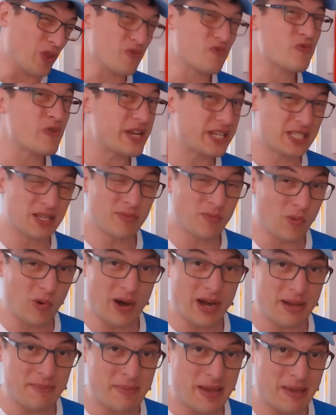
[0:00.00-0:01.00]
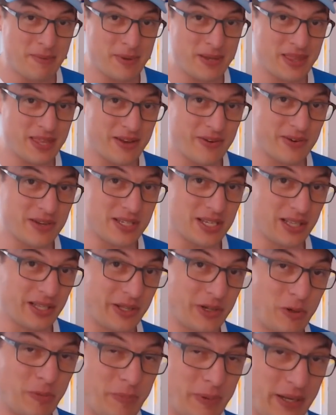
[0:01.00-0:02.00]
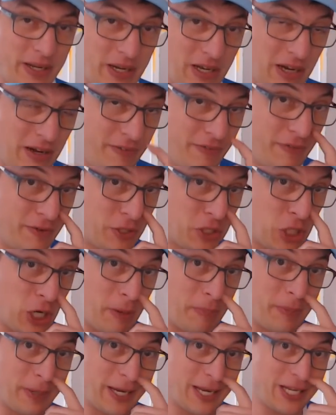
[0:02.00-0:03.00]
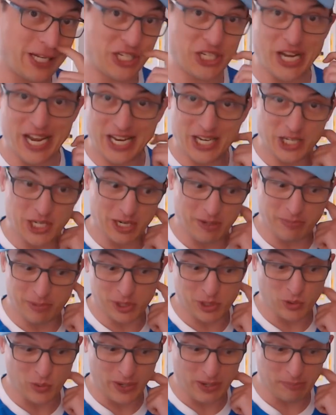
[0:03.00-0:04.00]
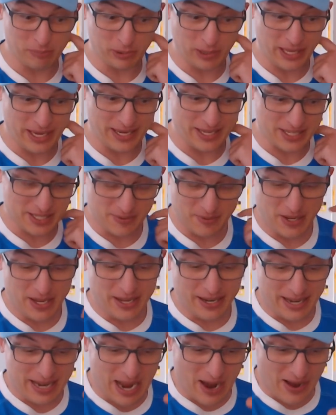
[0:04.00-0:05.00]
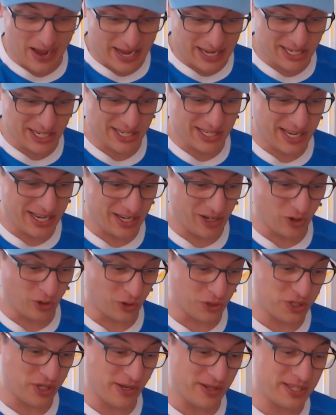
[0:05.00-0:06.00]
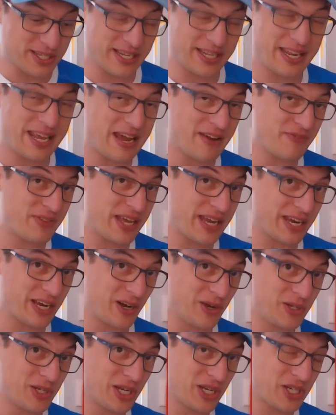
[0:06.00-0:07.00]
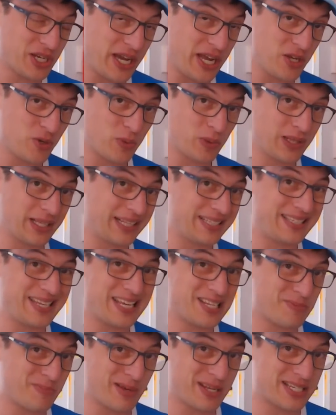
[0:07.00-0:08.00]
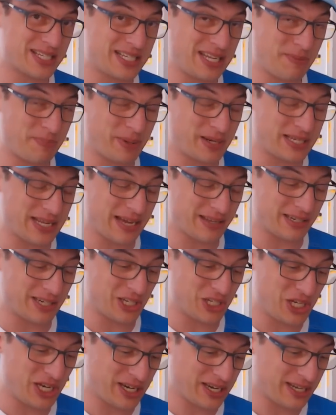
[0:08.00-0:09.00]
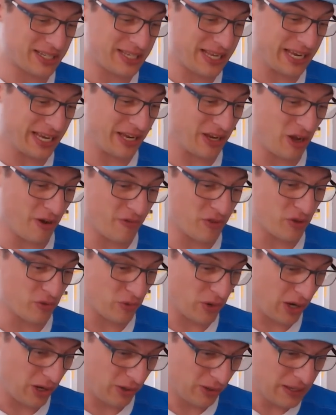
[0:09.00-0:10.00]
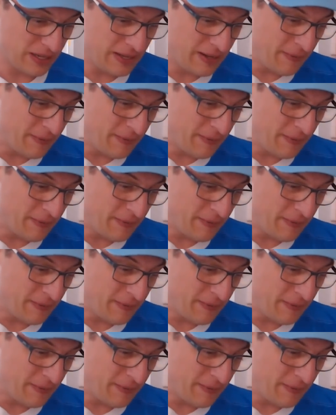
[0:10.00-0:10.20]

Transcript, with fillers: reason why maybe there is a little bit of chopping and changing between players. Now, Argentina also did have that coaching change with Ledesma stepping down and Cheika taking over the role.